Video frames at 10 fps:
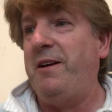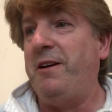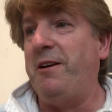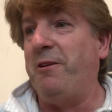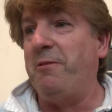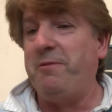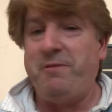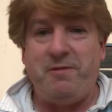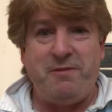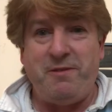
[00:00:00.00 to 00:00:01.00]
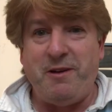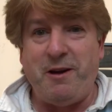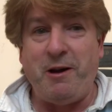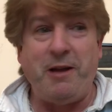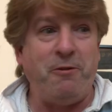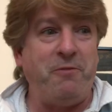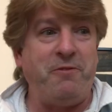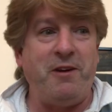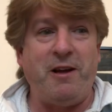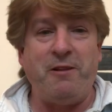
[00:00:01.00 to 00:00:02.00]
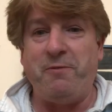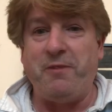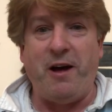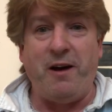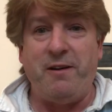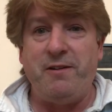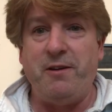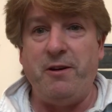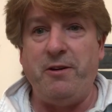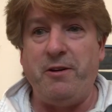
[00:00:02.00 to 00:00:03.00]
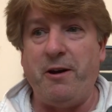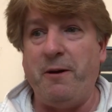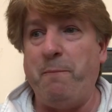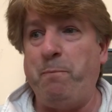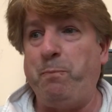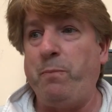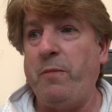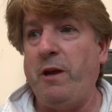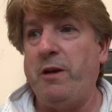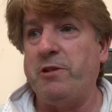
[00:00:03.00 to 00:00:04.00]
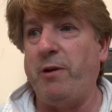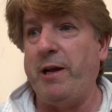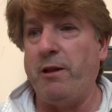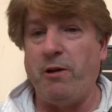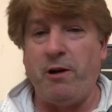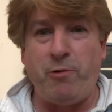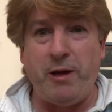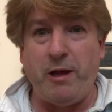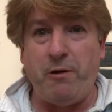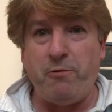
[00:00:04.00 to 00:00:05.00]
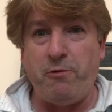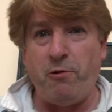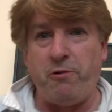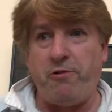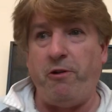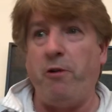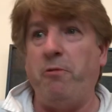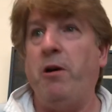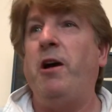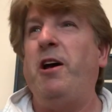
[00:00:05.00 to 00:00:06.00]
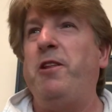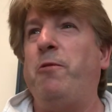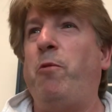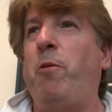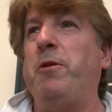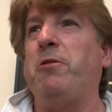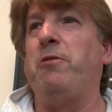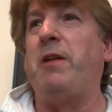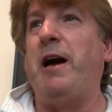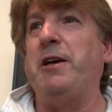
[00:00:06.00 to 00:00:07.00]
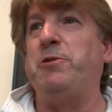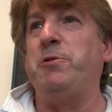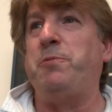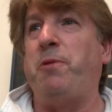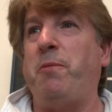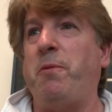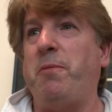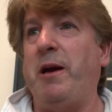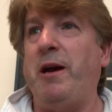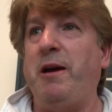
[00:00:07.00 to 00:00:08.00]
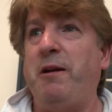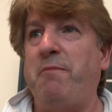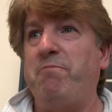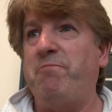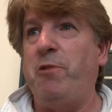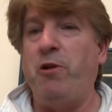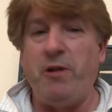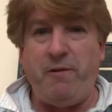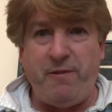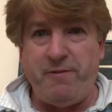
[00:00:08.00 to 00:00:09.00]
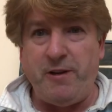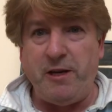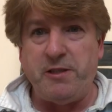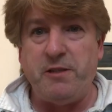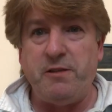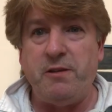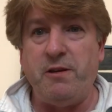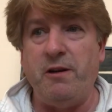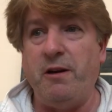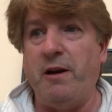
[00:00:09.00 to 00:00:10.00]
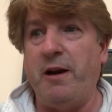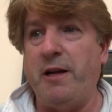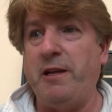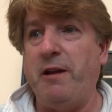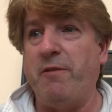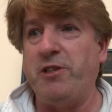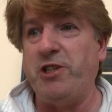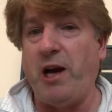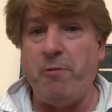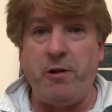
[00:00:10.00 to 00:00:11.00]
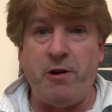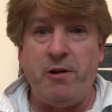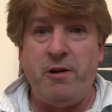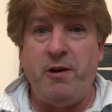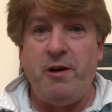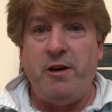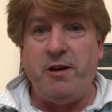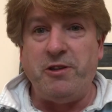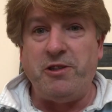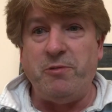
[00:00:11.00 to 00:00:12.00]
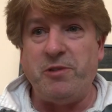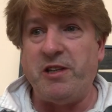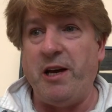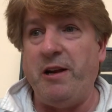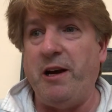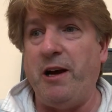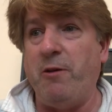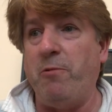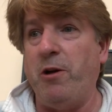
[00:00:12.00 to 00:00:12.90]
you know, I loved that. And so I had a quick look through. The woman looked like she was probably early 50s, and I did have a chat with her, and she was saying how,